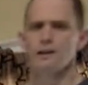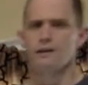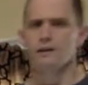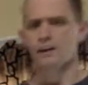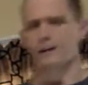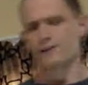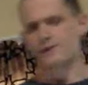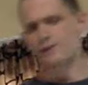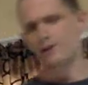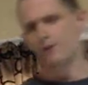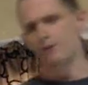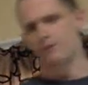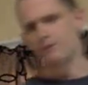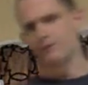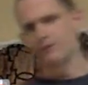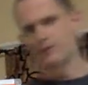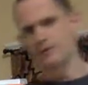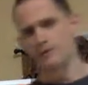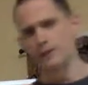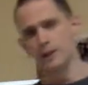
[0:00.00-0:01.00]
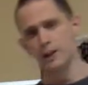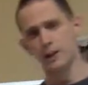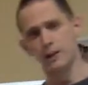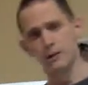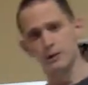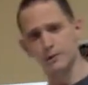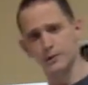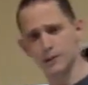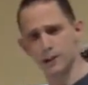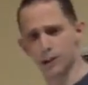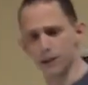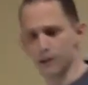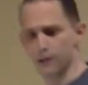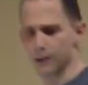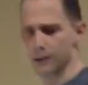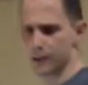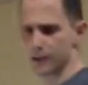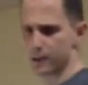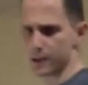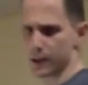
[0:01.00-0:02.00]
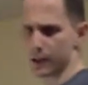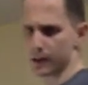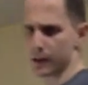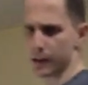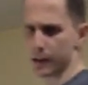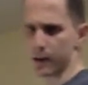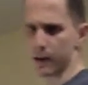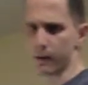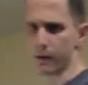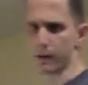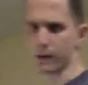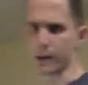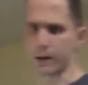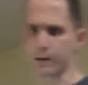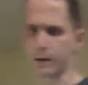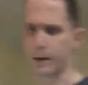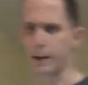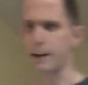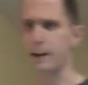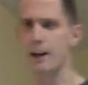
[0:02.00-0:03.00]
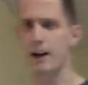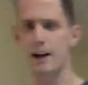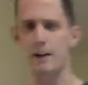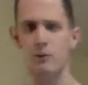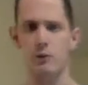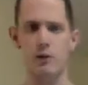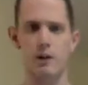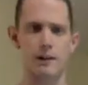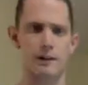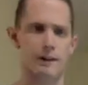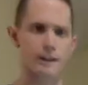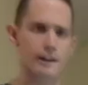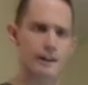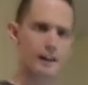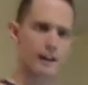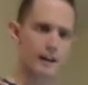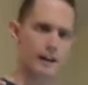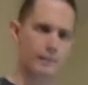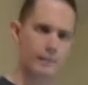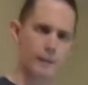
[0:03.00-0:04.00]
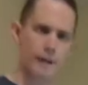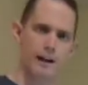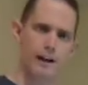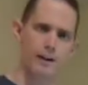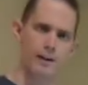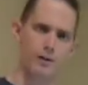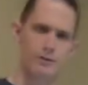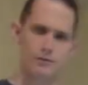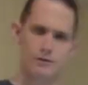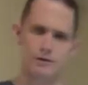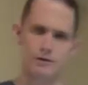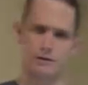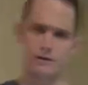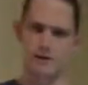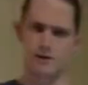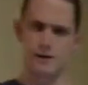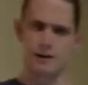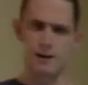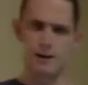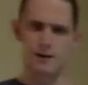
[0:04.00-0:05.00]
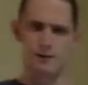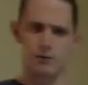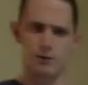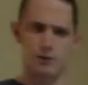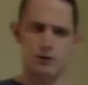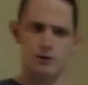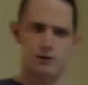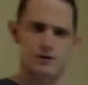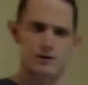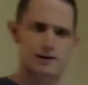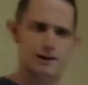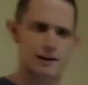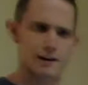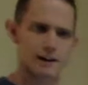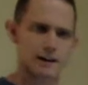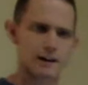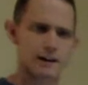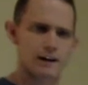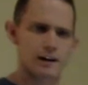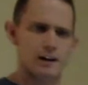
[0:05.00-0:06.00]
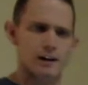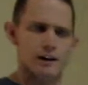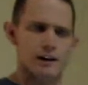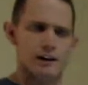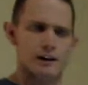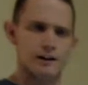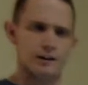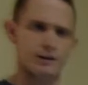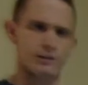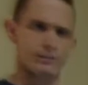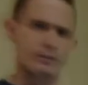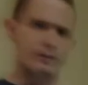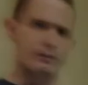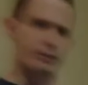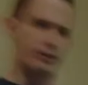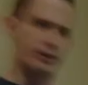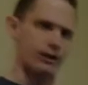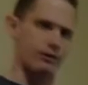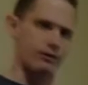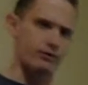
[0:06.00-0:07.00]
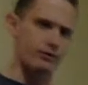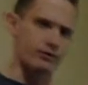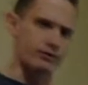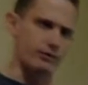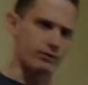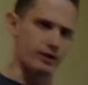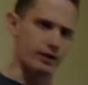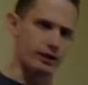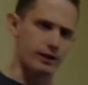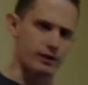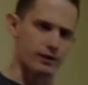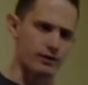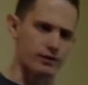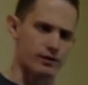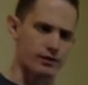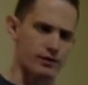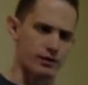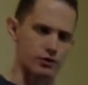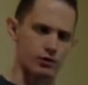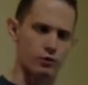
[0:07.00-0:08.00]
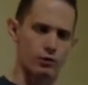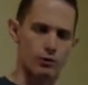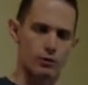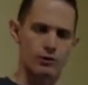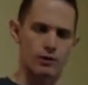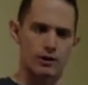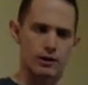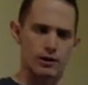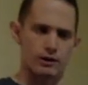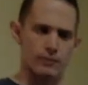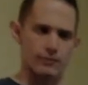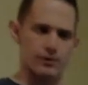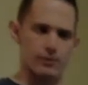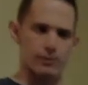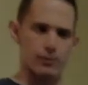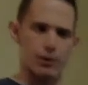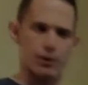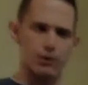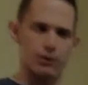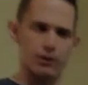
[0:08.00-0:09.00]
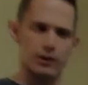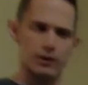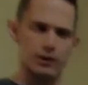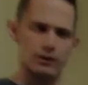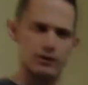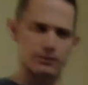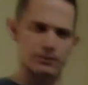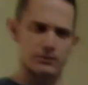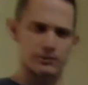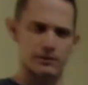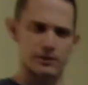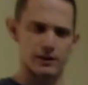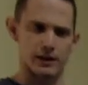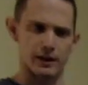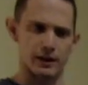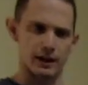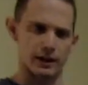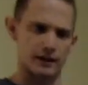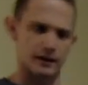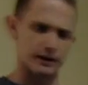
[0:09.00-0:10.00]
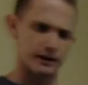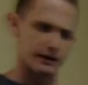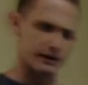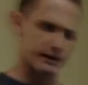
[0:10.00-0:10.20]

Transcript: All right, so this video is got done covering, kind of what a payday loan service does and what it looks like. People go to get short-term, small loans, and the idea